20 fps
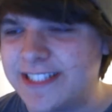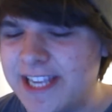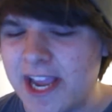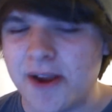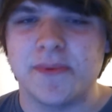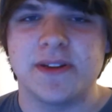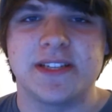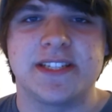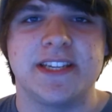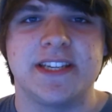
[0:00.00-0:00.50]

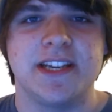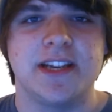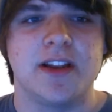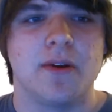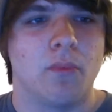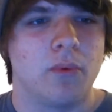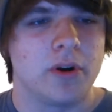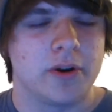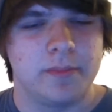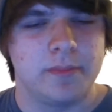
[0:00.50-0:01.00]
guaranteed
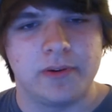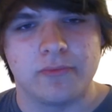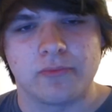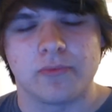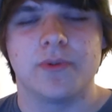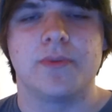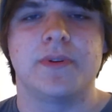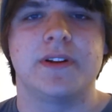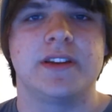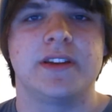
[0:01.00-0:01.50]
it would have been
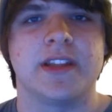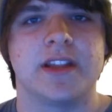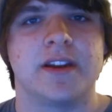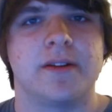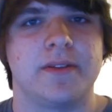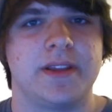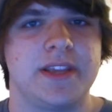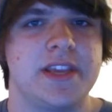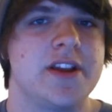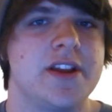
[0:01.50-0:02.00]
ruined in
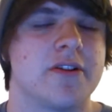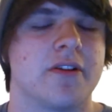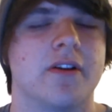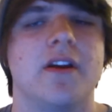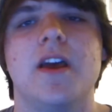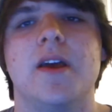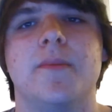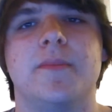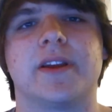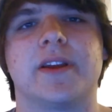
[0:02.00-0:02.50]
a
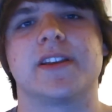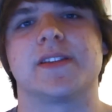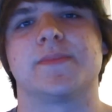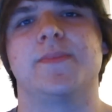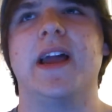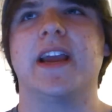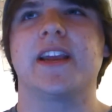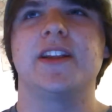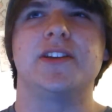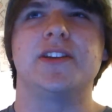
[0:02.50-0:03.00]
year because
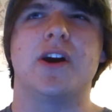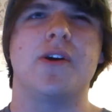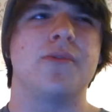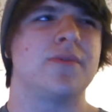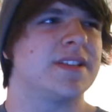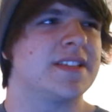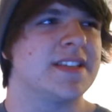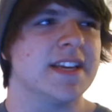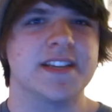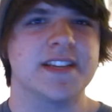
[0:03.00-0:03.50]
back in
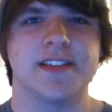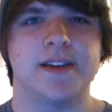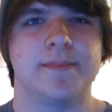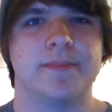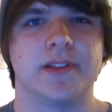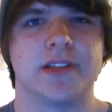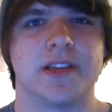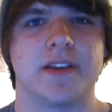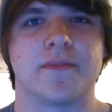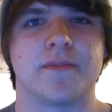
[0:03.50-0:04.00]
06 I
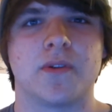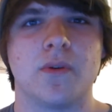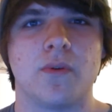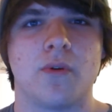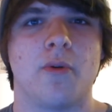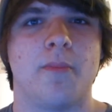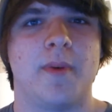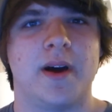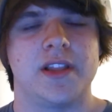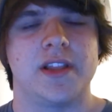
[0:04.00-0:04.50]
believe
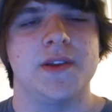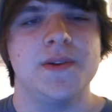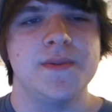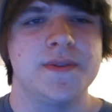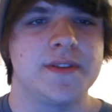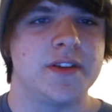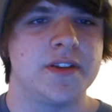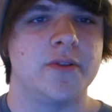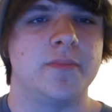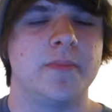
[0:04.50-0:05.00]
Google bought
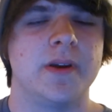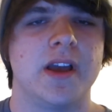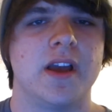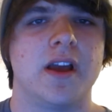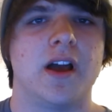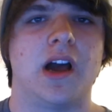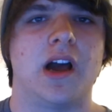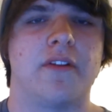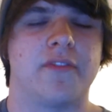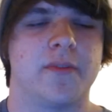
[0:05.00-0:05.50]
YouTube
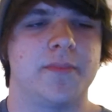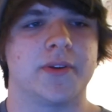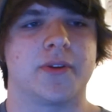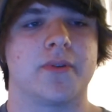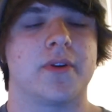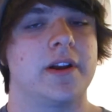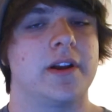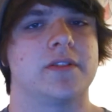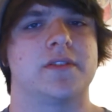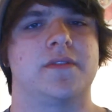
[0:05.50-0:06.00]
uh, from the
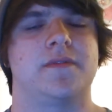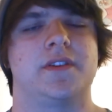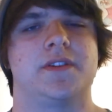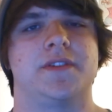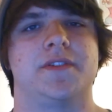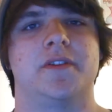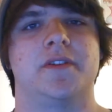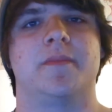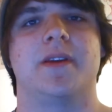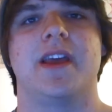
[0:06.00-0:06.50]
creators of
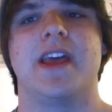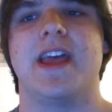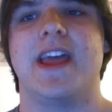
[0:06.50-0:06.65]
YouTube